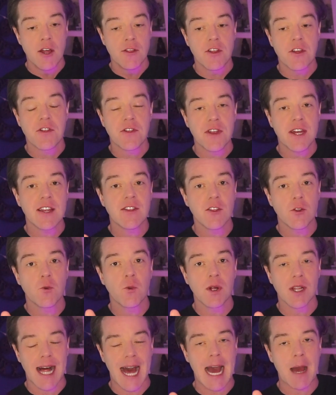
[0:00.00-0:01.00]
The thing
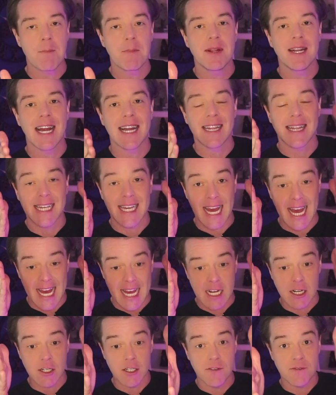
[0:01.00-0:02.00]
that will happen at the
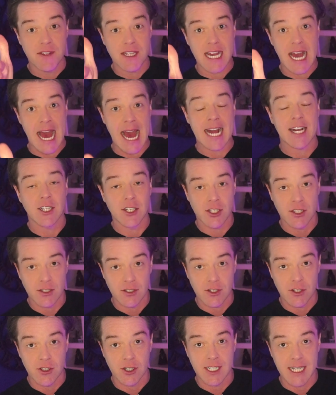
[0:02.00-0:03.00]
end of the
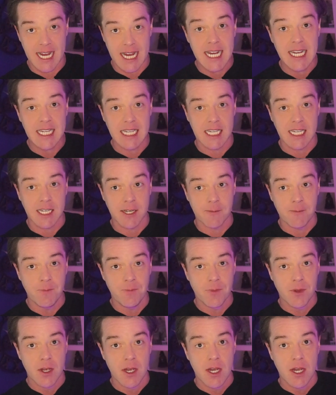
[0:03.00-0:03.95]
actions you're taking